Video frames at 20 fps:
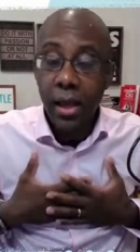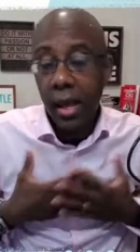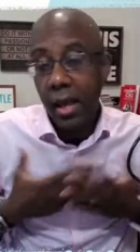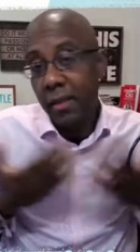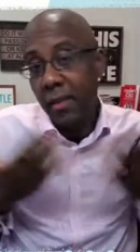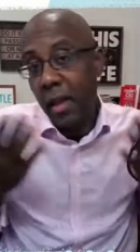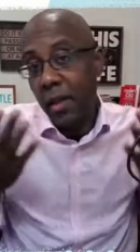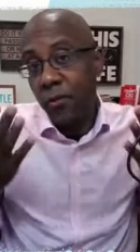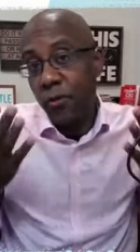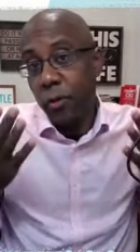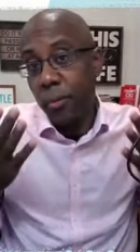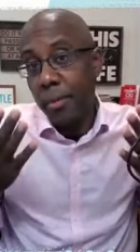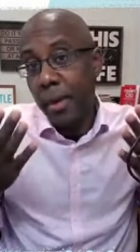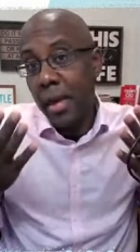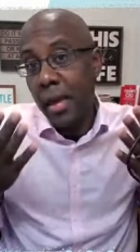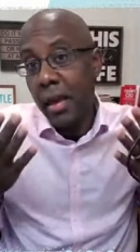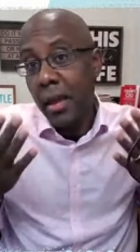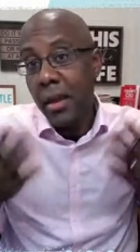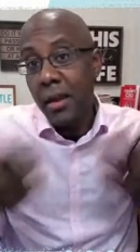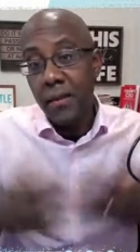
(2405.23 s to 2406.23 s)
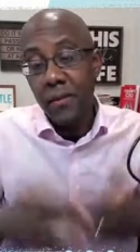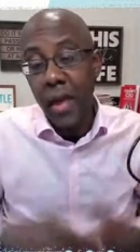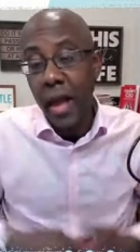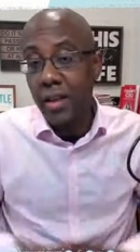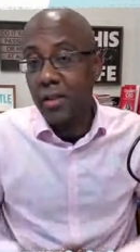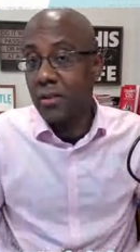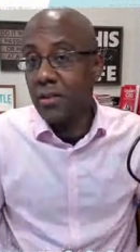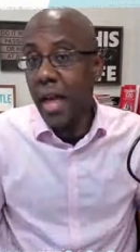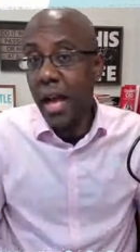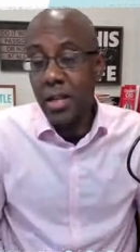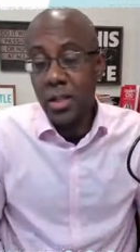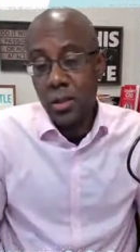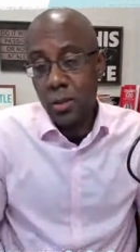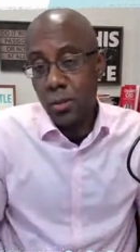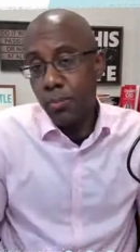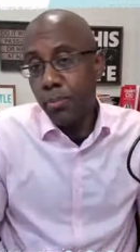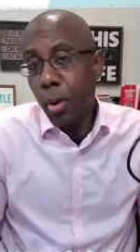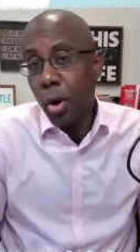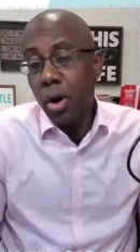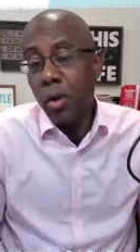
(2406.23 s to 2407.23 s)
And for me, that's
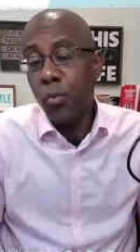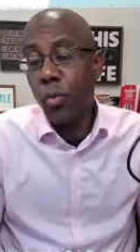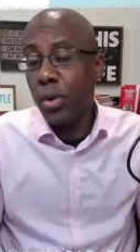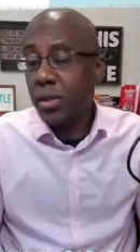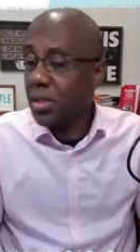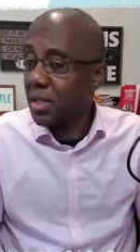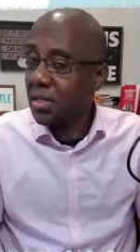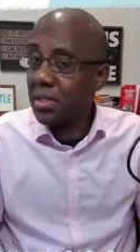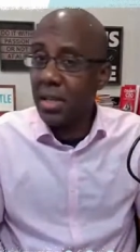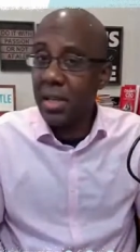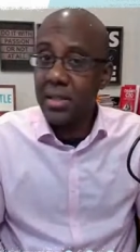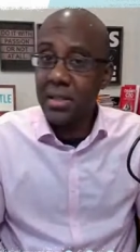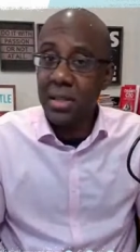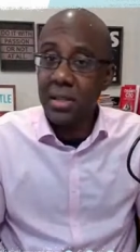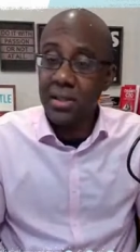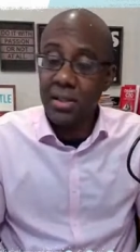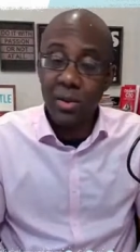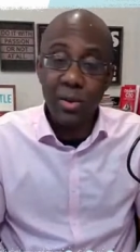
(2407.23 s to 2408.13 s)
part of what success is.